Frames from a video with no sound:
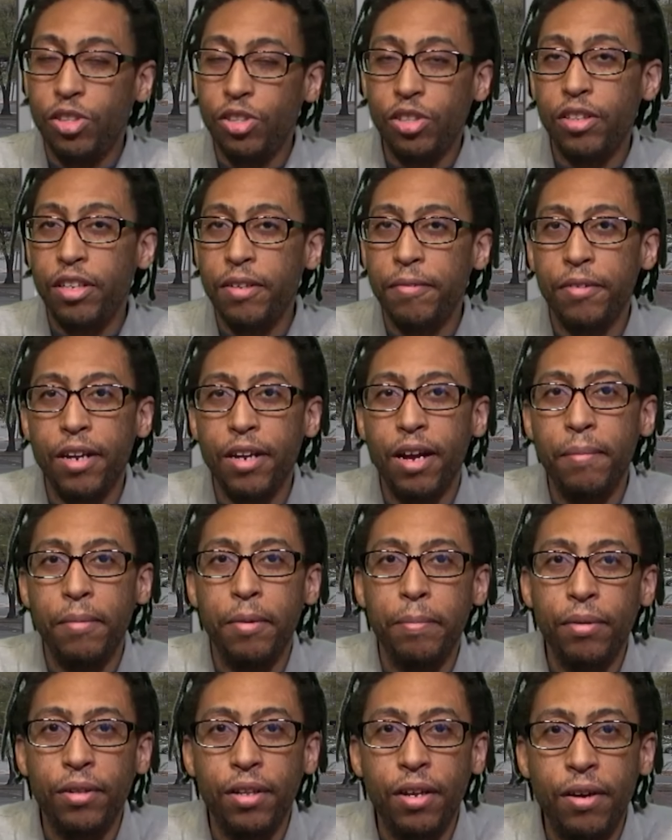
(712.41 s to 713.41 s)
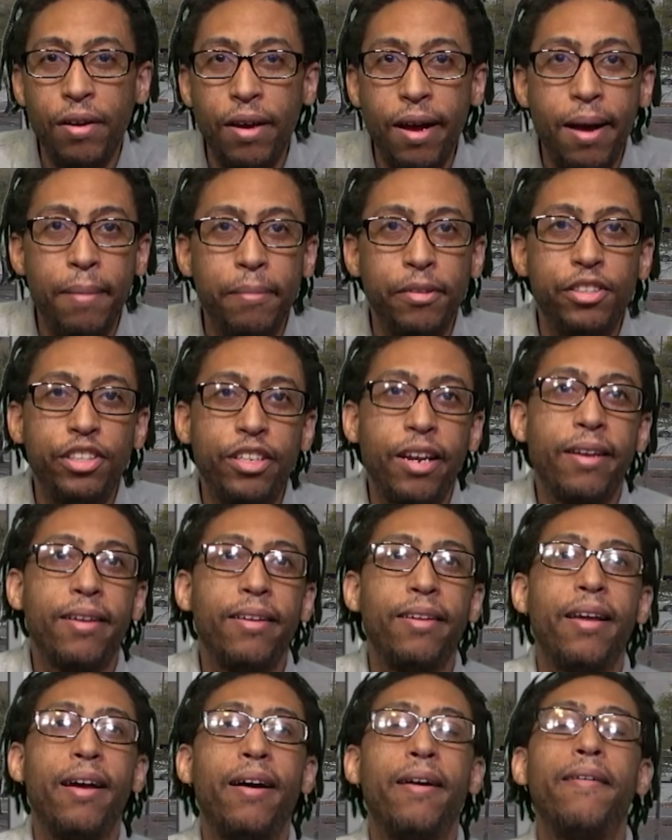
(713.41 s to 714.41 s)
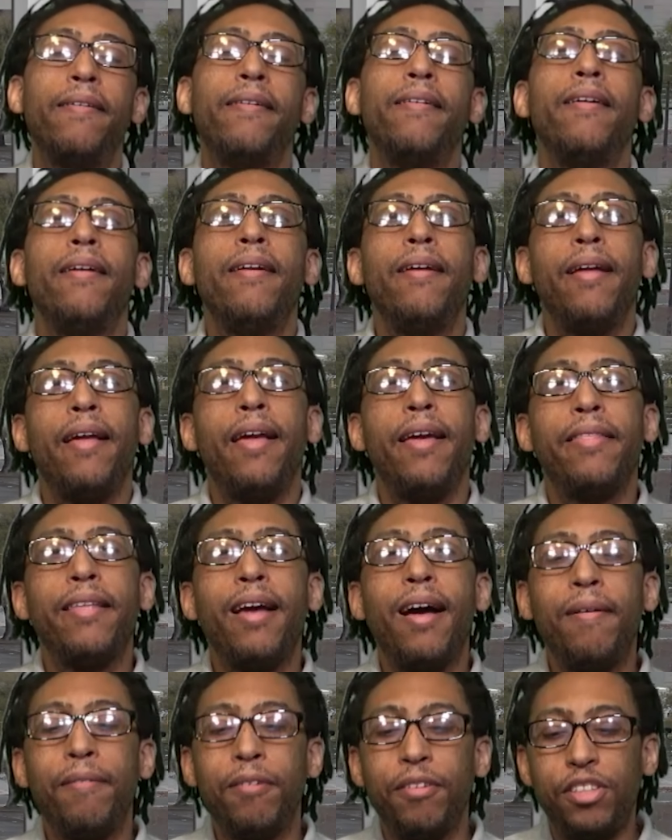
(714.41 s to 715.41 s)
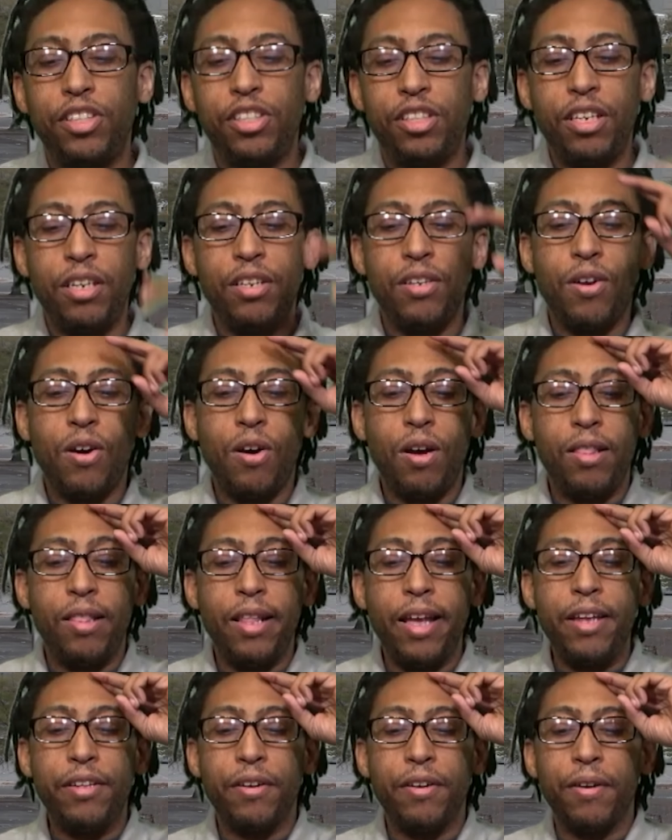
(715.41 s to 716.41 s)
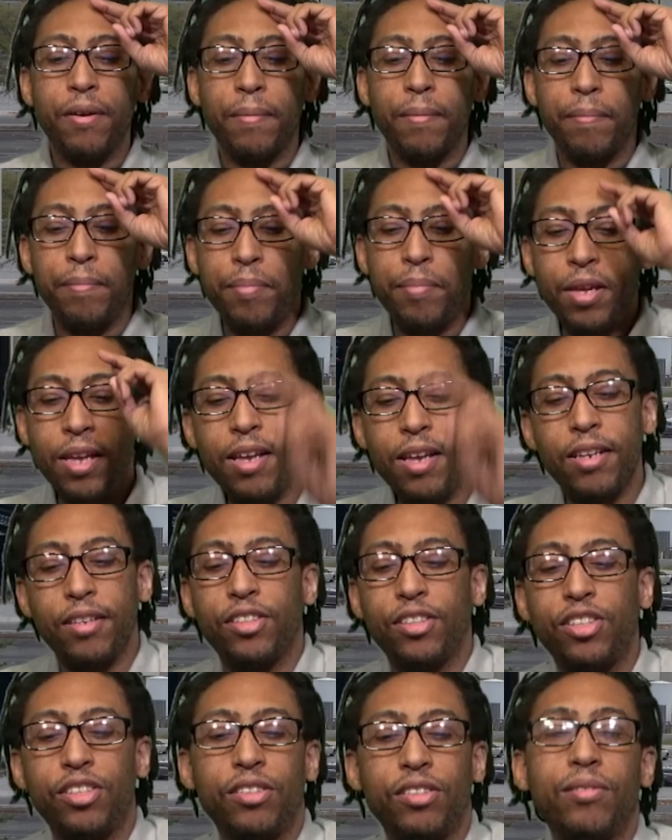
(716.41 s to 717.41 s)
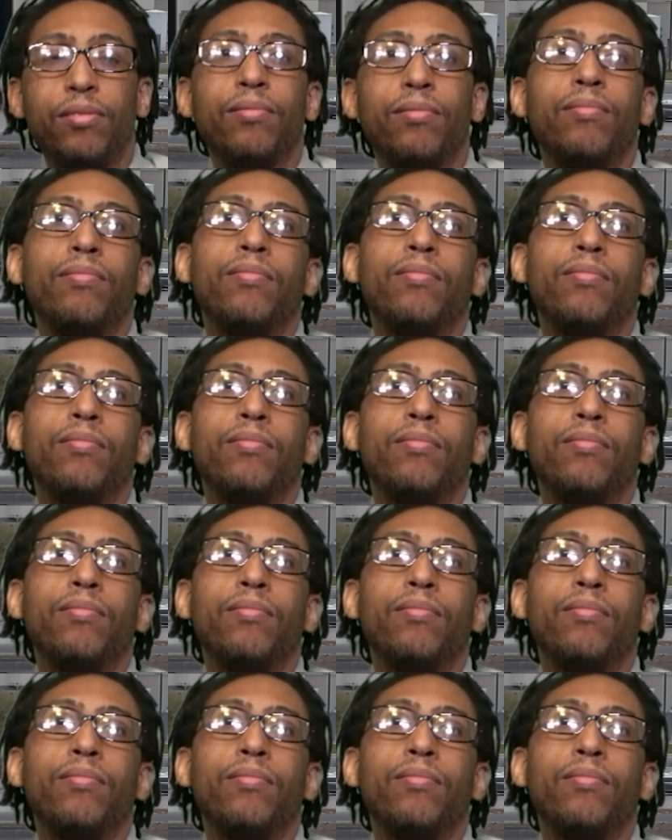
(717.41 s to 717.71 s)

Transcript: Just leave a comment below. I'm gonna check it out, and I will see y'all later. Peace.